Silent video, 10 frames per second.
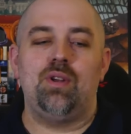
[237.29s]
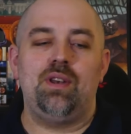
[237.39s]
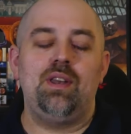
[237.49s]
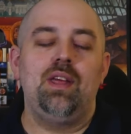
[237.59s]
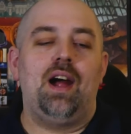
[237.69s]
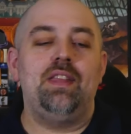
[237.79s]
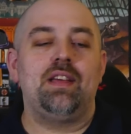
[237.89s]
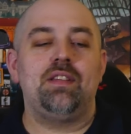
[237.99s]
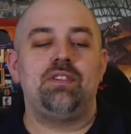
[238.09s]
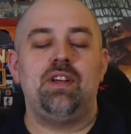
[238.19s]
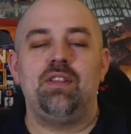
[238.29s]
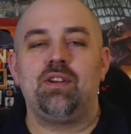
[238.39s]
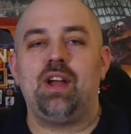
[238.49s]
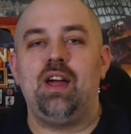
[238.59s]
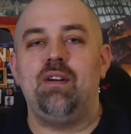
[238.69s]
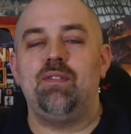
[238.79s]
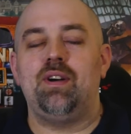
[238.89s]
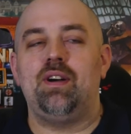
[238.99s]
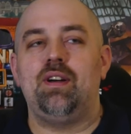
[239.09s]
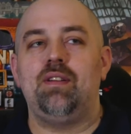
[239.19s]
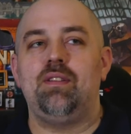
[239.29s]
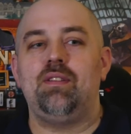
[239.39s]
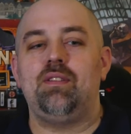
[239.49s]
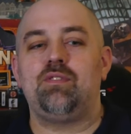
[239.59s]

And I think that's another kind of uh,